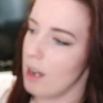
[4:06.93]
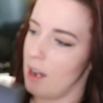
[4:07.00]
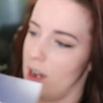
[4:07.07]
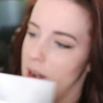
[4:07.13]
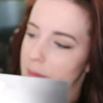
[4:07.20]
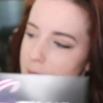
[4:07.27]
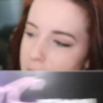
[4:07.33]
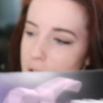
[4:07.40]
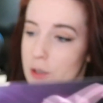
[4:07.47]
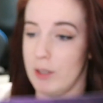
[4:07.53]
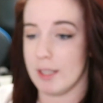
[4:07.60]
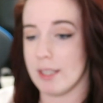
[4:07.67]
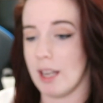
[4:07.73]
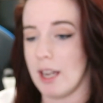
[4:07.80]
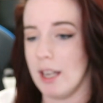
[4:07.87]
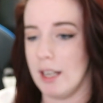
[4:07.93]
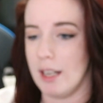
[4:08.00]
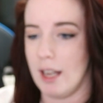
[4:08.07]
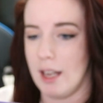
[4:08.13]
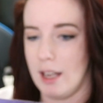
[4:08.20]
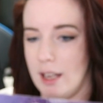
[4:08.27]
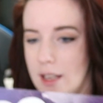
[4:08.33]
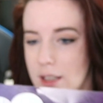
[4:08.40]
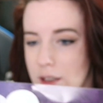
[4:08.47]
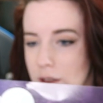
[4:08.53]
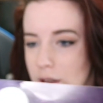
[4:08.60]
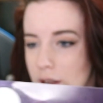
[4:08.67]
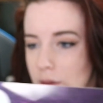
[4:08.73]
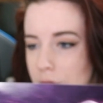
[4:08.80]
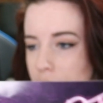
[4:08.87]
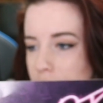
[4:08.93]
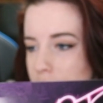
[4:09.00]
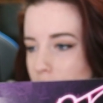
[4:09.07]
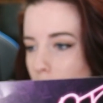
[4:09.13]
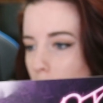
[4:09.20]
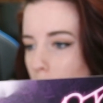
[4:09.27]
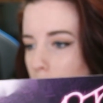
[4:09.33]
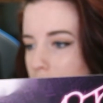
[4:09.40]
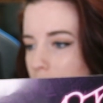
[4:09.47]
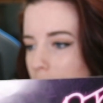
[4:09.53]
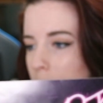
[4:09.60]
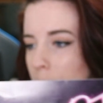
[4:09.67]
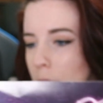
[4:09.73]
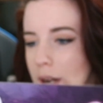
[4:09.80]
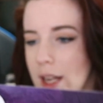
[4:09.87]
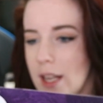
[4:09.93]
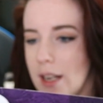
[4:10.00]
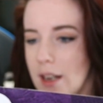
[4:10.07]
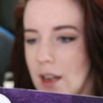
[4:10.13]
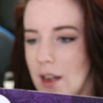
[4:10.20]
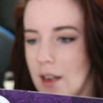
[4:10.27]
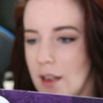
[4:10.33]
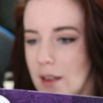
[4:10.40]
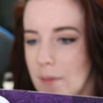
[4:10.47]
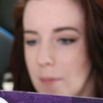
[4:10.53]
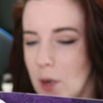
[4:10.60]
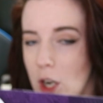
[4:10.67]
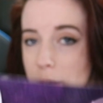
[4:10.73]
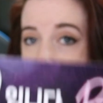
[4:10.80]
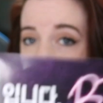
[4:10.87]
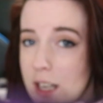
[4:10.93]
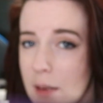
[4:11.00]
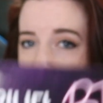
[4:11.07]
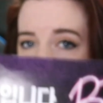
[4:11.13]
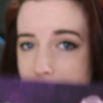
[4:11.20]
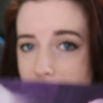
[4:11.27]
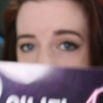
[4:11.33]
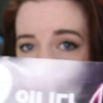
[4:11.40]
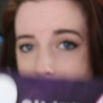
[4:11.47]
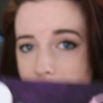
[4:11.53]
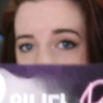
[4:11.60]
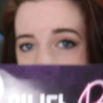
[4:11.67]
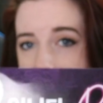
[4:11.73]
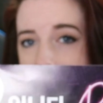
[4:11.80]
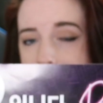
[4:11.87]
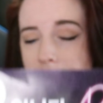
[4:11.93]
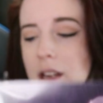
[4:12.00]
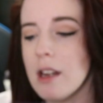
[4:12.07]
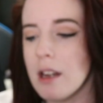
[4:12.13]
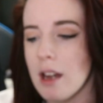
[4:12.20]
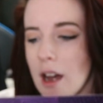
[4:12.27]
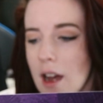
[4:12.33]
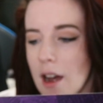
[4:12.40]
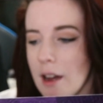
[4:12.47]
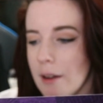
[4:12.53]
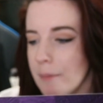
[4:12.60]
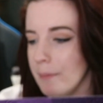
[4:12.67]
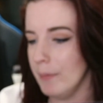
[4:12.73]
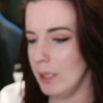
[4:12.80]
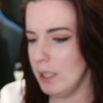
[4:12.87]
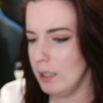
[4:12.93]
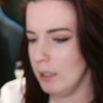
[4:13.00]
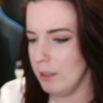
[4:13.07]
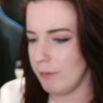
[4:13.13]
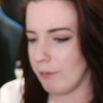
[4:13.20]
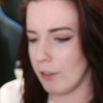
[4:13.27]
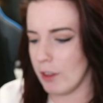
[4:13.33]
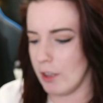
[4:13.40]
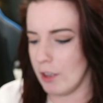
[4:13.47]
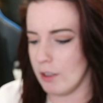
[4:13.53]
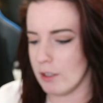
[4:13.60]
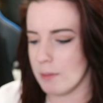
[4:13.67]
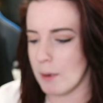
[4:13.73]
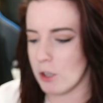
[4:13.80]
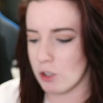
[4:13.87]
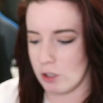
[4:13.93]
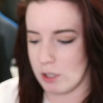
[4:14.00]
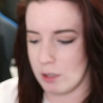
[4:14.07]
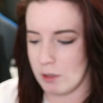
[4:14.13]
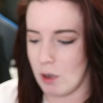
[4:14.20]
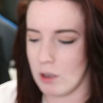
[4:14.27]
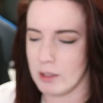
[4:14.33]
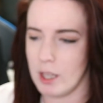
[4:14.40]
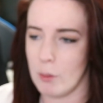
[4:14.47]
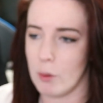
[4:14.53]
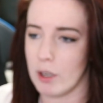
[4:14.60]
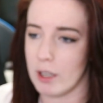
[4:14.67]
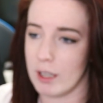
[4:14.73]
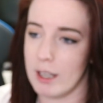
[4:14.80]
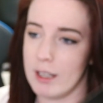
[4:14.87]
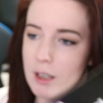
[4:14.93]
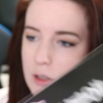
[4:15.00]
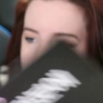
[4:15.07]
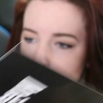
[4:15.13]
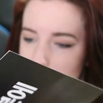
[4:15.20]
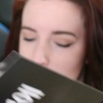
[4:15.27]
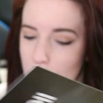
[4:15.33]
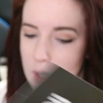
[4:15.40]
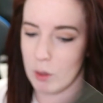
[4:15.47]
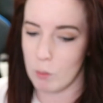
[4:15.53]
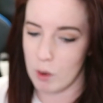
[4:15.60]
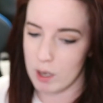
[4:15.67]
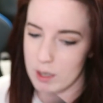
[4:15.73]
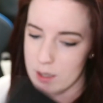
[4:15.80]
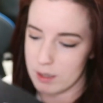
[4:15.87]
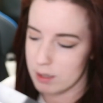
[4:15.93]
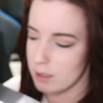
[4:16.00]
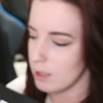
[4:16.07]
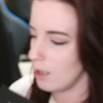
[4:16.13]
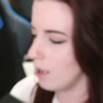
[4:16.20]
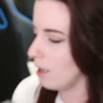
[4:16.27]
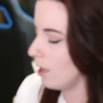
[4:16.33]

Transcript: for you to sign and to hold up when Army Time appeared on it. For their special song, they weren't going to announce which one it was